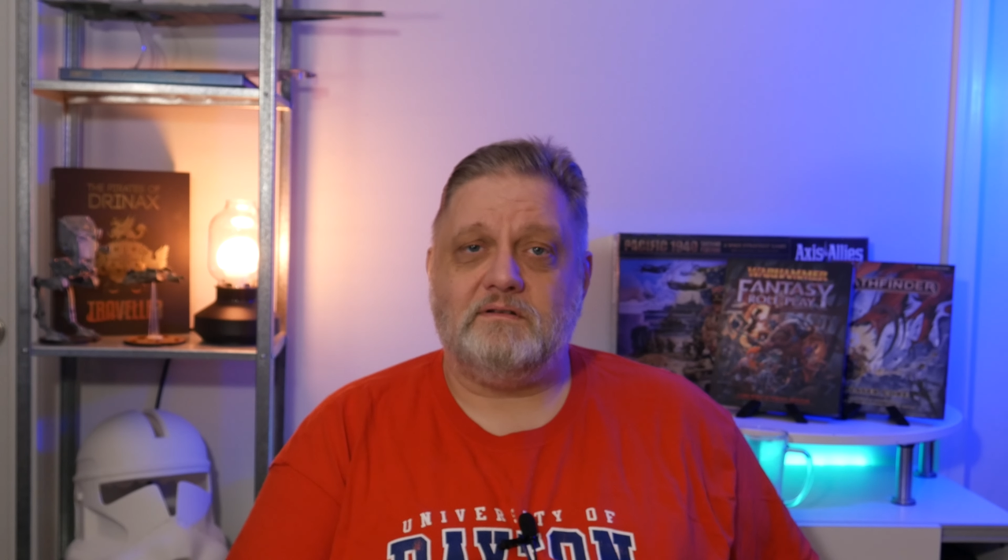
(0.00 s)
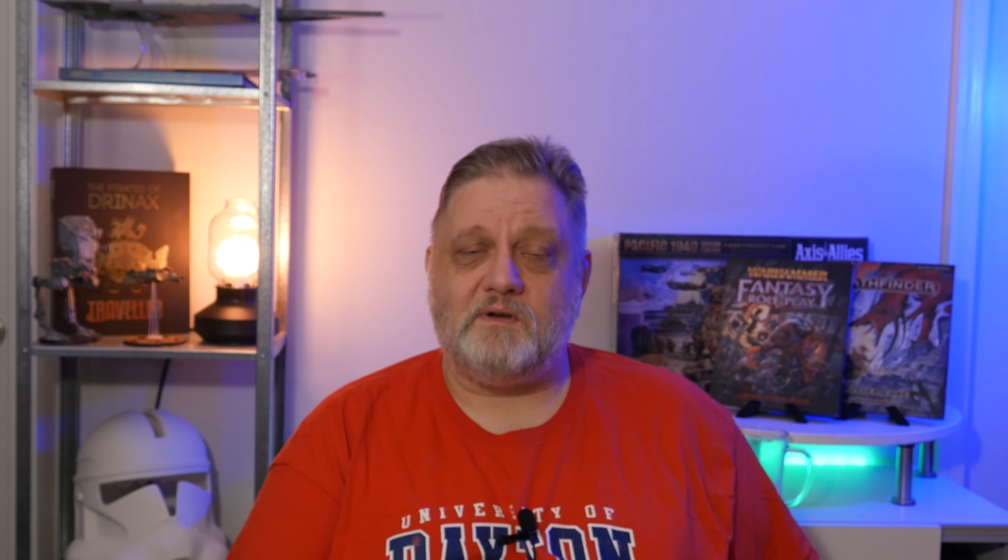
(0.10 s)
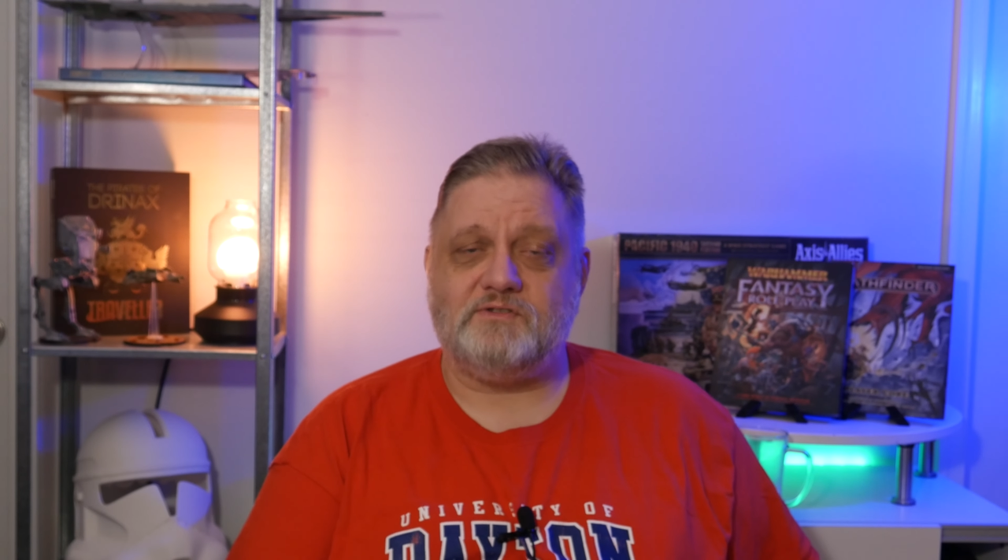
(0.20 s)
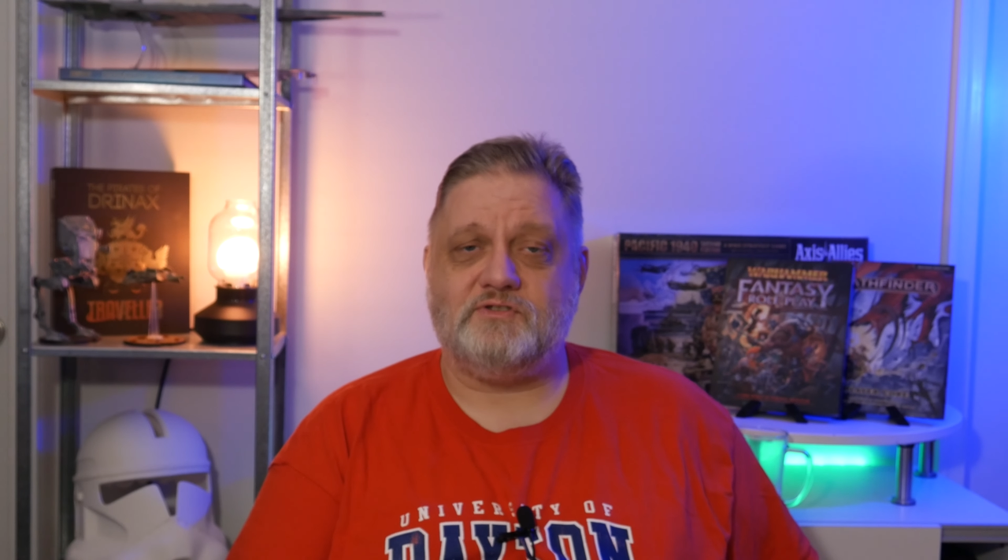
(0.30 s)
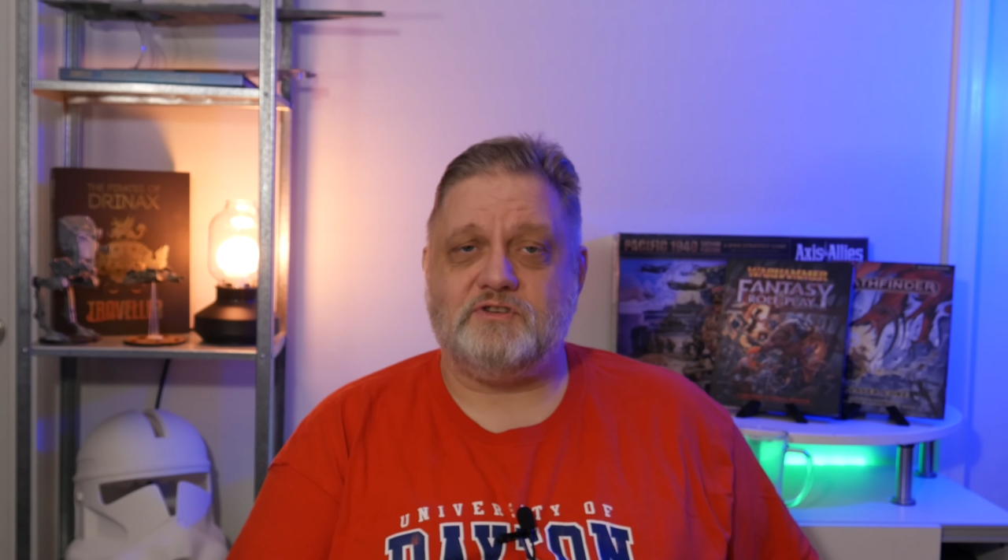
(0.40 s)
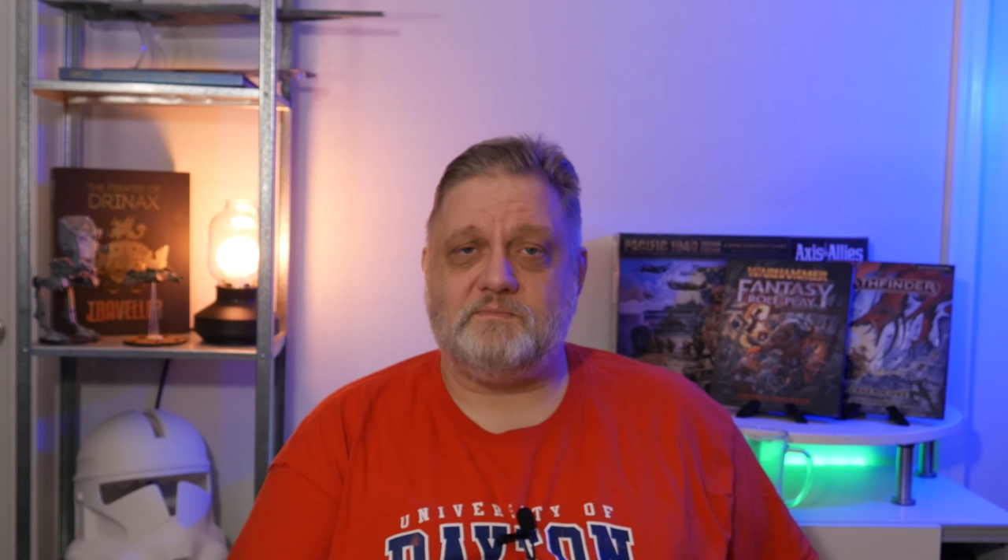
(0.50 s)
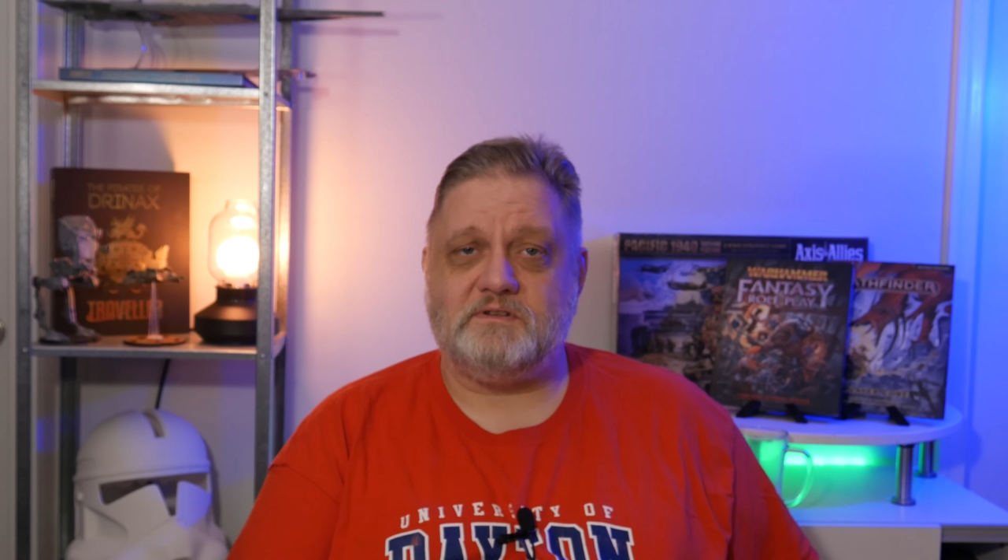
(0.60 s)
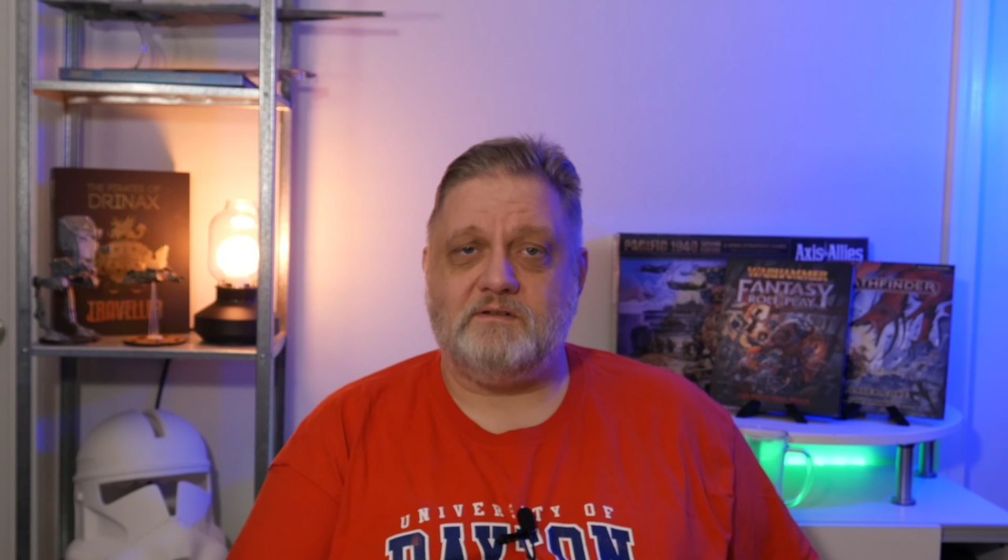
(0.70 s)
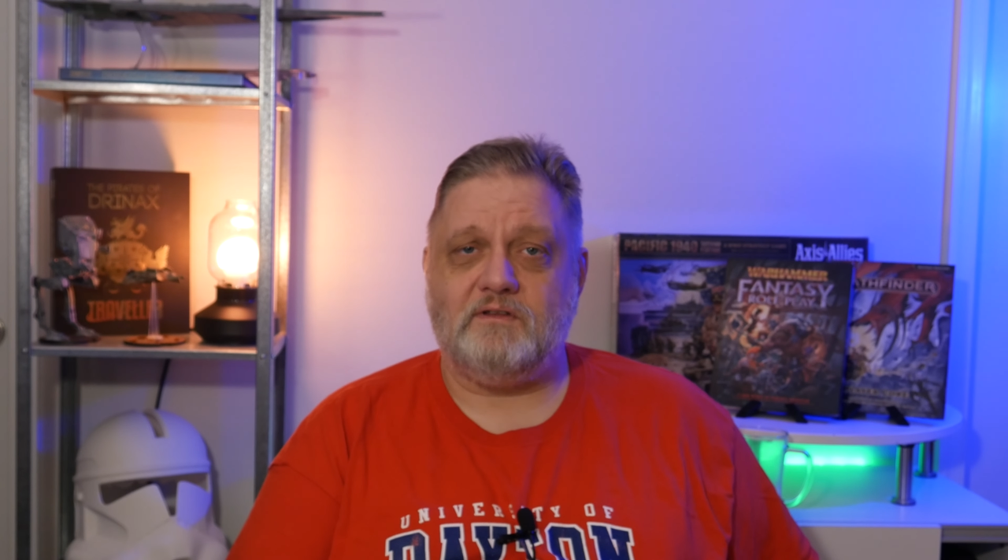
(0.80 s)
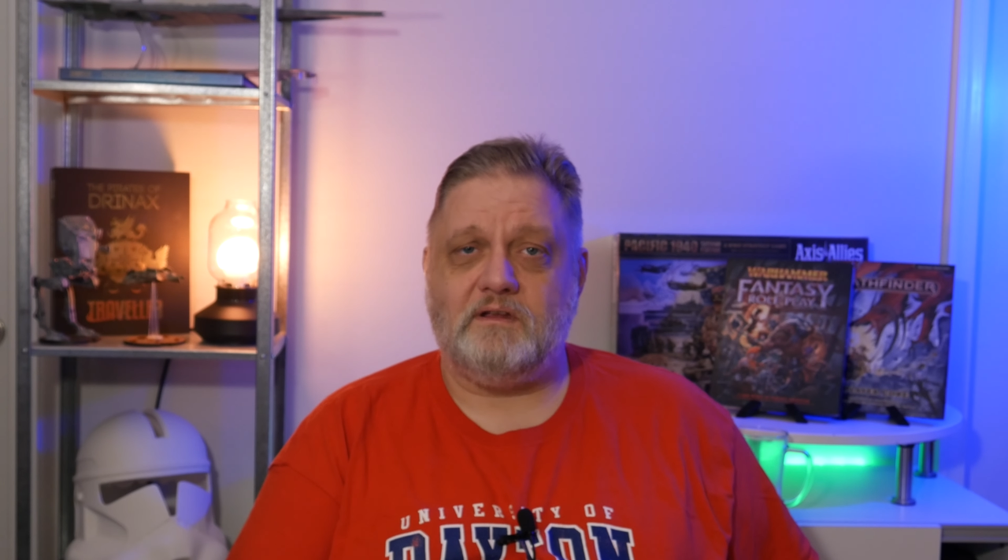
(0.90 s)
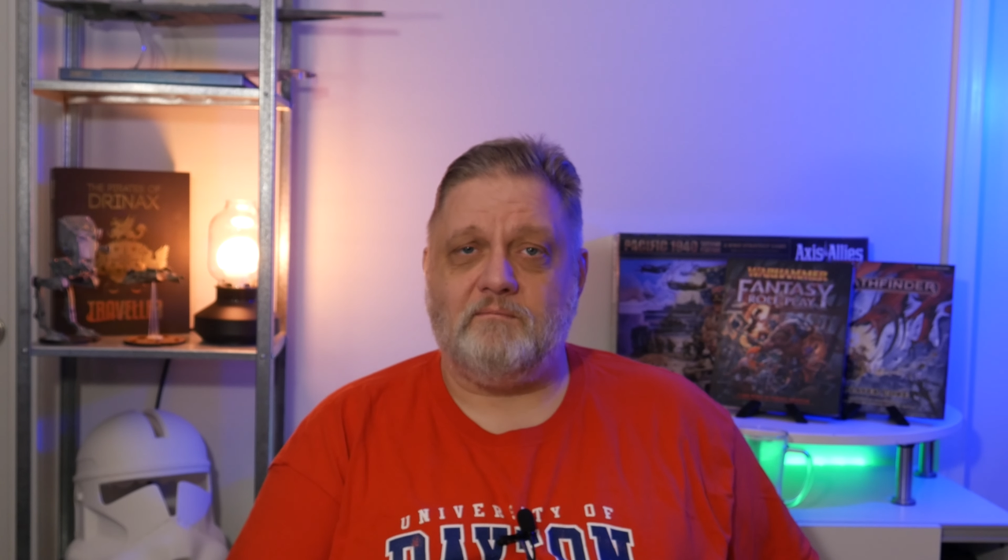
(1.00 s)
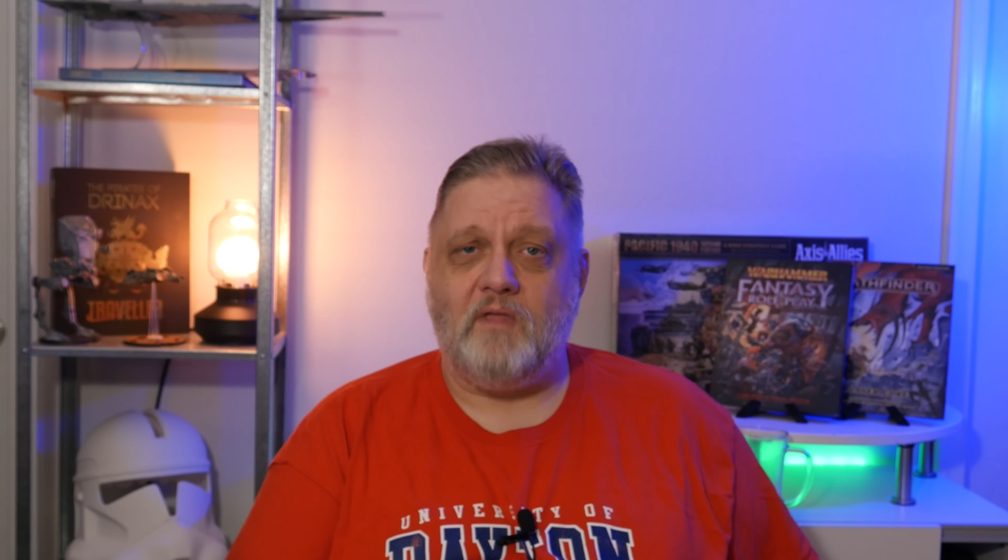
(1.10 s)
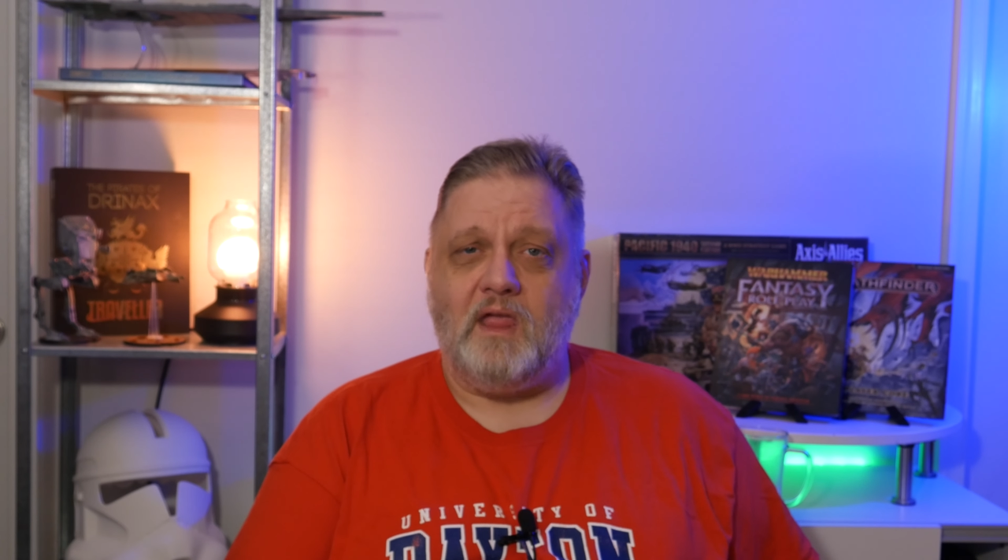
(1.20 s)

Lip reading: sponsorships and everything.